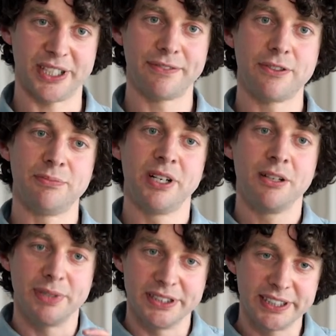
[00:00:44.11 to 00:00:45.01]
They form
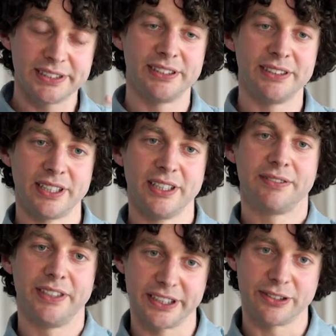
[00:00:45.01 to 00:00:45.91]
persistent
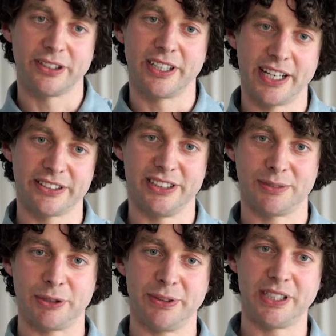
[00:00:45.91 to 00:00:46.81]
physical connections
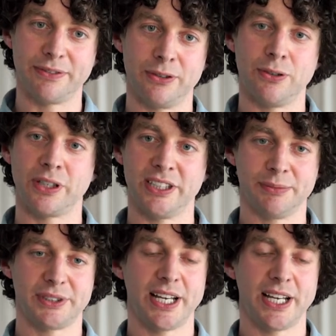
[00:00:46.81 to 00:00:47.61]
between different organisms.